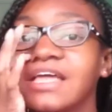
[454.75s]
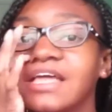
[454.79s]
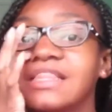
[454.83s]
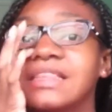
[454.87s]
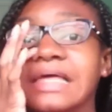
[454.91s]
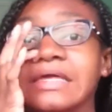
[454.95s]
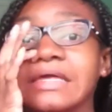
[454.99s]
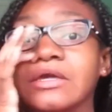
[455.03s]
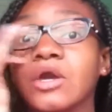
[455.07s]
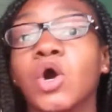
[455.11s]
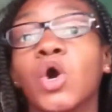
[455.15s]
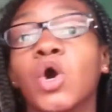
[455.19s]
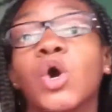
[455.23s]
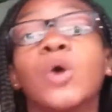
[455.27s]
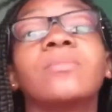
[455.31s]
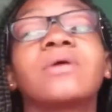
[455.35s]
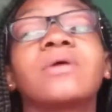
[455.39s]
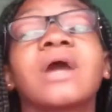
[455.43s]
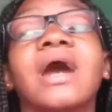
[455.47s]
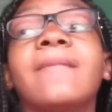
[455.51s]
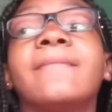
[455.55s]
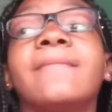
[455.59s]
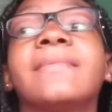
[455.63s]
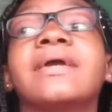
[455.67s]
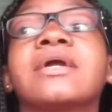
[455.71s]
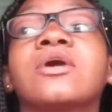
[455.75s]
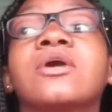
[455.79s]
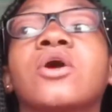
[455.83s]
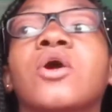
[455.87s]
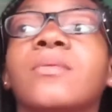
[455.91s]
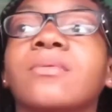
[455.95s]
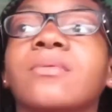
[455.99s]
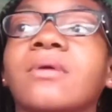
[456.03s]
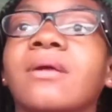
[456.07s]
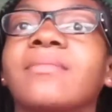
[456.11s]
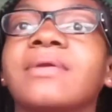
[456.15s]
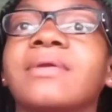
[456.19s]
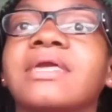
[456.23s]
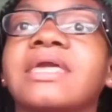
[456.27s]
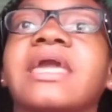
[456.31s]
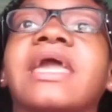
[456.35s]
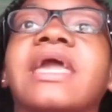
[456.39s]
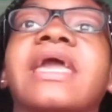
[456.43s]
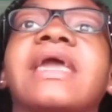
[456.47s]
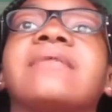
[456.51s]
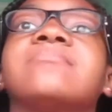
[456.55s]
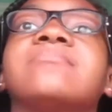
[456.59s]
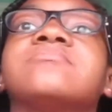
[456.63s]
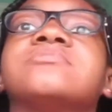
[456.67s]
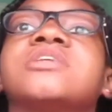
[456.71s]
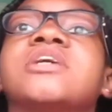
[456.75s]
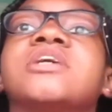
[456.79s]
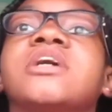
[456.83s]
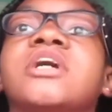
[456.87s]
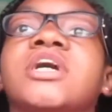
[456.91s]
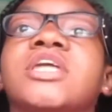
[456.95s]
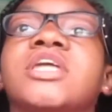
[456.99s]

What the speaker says: like homecoming games,